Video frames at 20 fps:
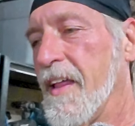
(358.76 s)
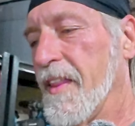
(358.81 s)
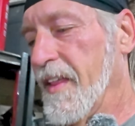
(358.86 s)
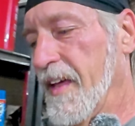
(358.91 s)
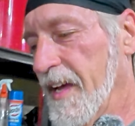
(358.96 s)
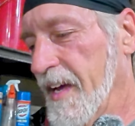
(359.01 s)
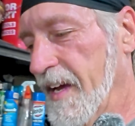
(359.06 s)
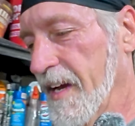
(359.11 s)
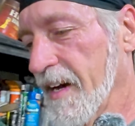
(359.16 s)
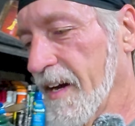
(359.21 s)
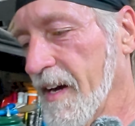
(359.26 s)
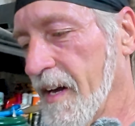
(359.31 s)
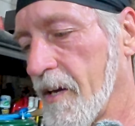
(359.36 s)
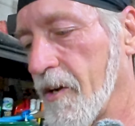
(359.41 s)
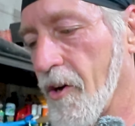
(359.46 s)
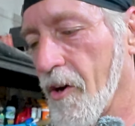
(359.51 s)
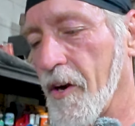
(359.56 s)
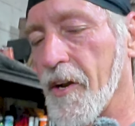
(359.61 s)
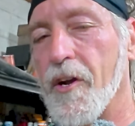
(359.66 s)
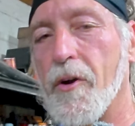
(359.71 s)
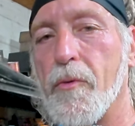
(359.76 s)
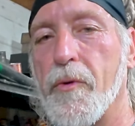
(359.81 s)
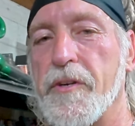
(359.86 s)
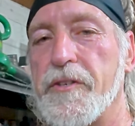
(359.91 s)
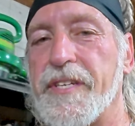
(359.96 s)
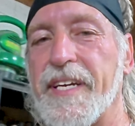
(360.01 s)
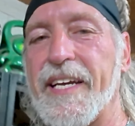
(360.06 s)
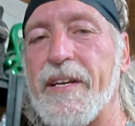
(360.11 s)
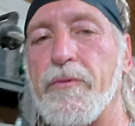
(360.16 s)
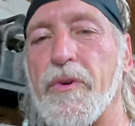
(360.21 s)
The cardio
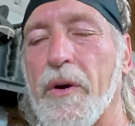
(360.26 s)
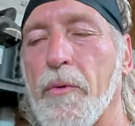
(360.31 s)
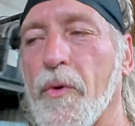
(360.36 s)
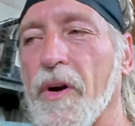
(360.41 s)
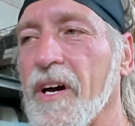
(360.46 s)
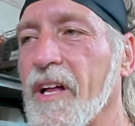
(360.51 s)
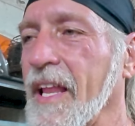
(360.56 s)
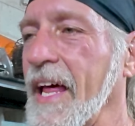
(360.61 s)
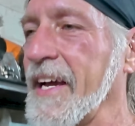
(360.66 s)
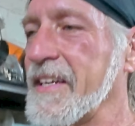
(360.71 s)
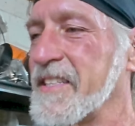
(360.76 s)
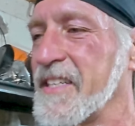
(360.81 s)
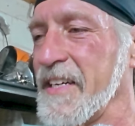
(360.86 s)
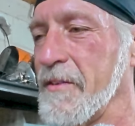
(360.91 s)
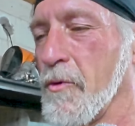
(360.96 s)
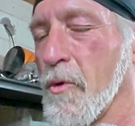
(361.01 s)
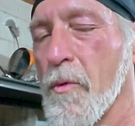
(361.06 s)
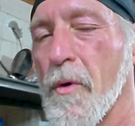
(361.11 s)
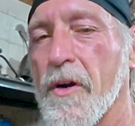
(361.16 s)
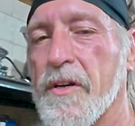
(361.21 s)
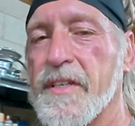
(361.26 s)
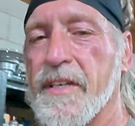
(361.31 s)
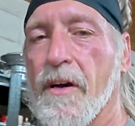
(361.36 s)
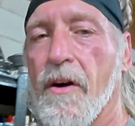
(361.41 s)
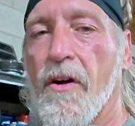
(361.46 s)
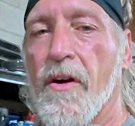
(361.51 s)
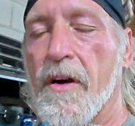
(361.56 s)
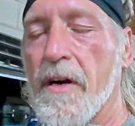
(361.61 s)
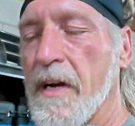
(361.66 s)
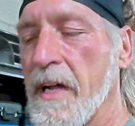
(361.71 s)
routine went well. Actually, we worked
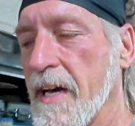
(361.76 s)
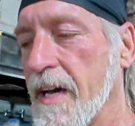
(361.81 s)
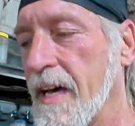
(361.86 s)
it hard.